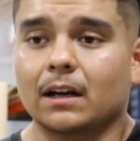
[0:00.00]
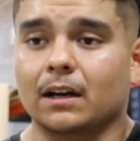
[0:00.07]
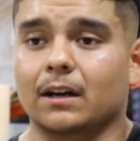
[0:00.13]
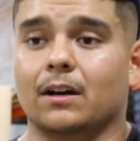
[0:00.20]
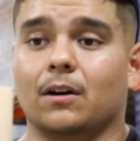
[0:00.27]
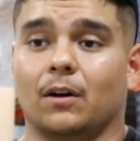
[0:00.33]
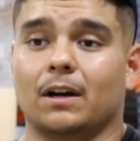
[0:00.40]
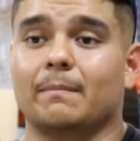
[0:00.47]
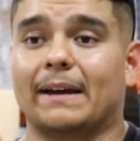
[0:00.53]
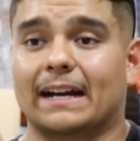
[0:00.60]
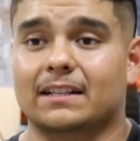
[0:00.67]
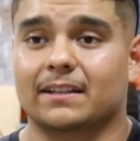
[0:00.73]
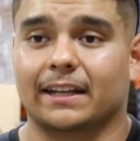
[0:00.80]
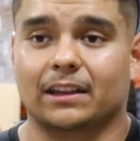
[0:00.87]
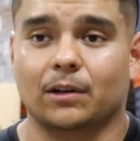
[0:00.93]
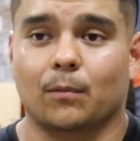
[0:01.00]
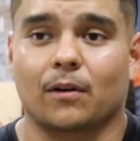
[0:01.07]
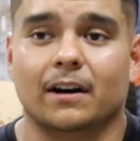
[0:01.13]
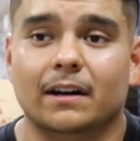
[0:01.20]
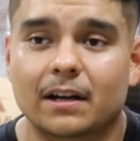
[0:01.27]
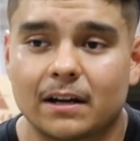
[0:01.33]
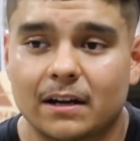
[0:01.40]
going back to like the
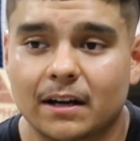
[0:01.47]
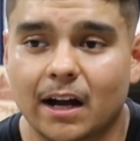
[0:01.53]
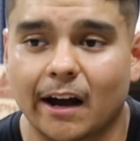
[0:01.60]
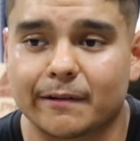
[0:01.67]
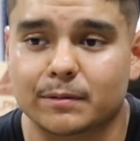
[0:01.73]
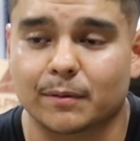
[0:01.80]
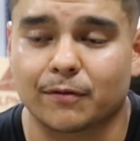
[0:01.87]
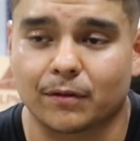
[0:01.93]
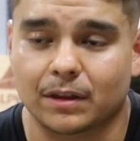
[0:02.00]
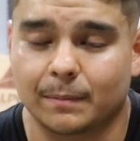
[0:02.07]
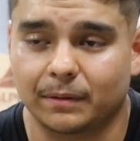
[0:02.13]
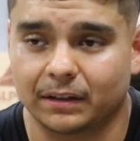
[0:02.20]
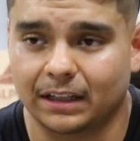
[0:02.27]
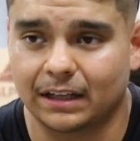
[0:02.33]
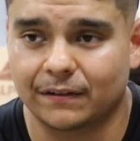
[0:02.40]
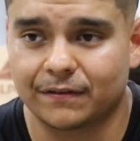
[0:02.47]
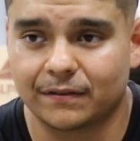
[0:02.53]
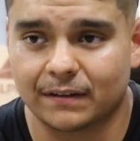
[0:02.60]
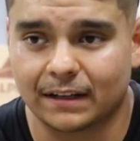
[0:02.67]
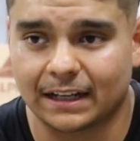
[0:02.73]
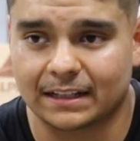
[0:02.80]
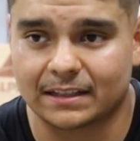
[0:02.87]
work comes before the belief,
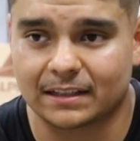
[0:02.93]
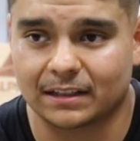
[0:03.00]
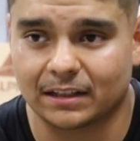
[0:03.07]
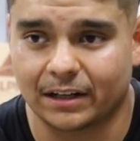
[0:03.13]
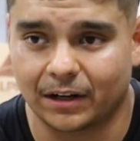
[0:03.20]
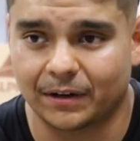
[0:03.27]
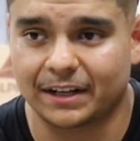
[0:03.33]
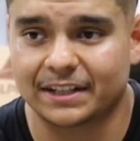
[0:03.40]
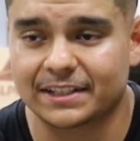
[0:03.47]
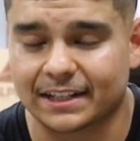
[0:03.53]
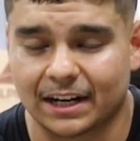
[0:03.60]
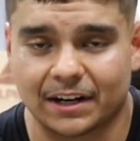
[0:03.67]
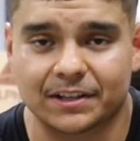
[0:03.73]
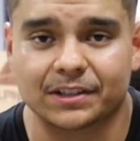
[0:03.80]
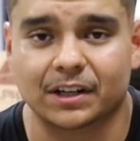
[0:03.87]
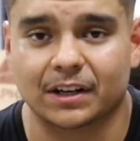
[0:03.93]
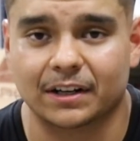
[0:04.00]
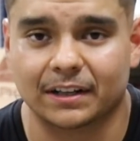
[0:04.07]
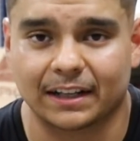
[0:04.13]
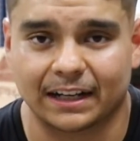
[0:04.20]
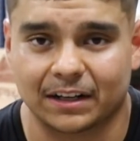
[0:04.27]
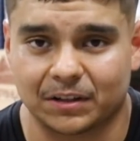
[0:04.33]
it's, you know, it is scary starting
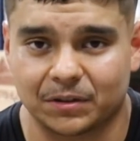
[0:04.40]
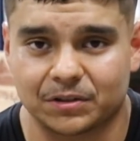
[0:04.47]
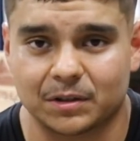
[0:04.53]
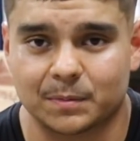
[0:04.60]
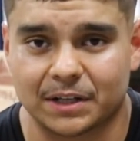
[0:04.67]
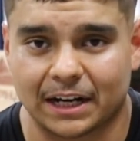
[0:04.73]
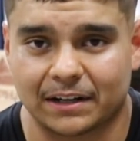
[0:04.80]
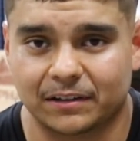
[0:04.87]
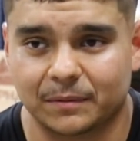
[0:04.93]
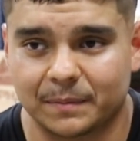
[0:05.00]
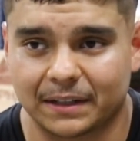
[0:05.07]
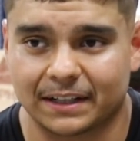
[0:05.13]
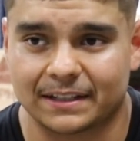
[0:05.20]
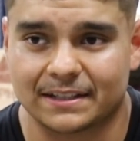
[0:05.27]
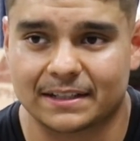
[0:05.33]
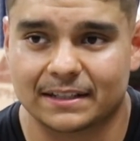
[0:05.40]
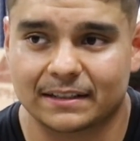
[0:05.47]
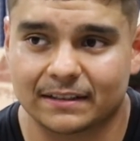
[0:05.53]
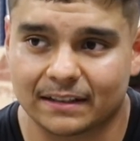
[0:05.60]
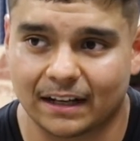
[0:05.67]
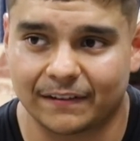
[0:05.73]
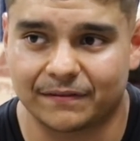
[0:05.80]
like a YouTube channel because
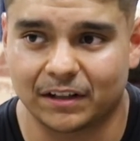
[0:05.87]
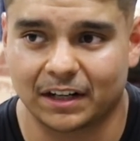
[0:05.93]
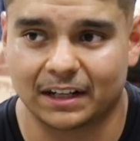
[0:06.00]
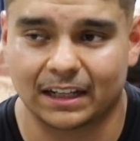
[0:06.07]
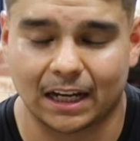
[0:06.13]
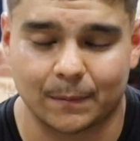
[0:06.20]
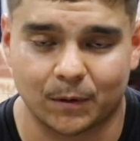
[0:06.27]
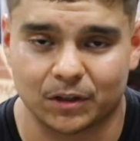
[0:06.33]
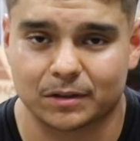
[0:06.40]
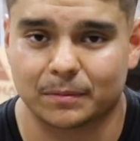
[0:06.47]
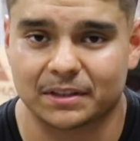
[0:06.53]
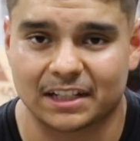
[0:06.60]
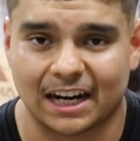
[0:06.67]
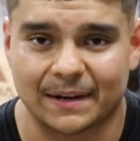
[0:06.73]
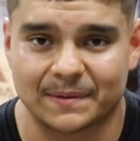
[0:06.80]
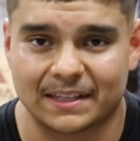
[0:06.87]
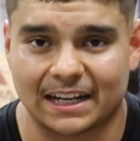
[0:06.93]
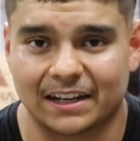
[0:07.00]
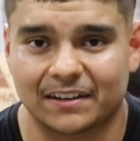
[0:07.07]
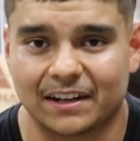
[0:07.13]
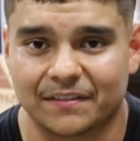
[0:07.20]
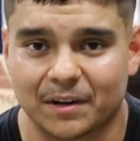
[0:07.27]
I've done it like multiple times
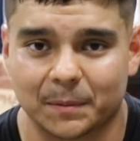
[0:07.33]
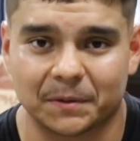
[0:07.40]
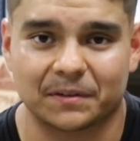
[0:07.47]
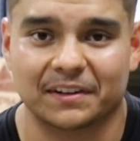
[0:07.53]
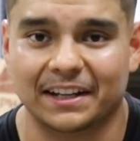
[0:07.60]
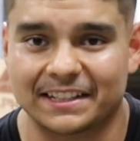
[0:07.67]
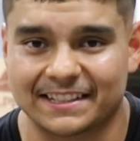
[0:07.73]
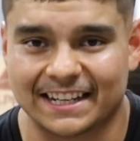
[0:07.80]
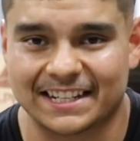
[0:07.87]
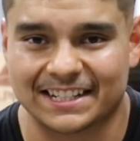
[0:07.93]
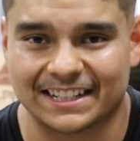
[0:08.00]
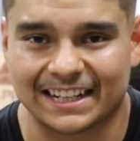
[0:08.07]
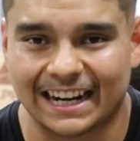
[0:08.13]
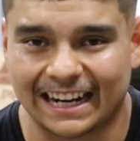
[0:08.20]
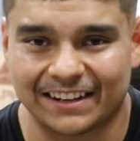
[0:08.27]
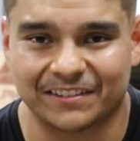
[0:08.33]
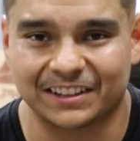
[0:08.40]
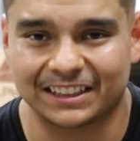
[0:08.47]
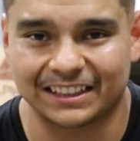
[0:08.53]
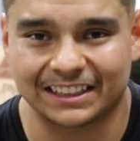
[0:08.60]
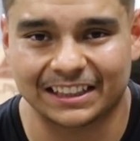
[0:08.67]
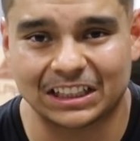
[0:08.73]
now and I've come to the realization I
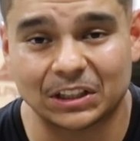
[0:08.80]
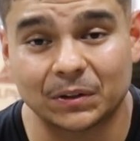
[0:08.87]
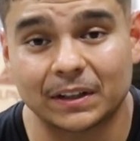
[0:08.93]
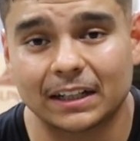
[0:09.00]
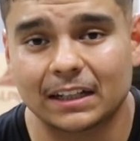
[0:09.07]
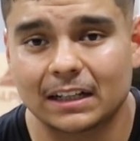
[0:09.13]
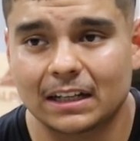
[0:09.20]
really need to do it.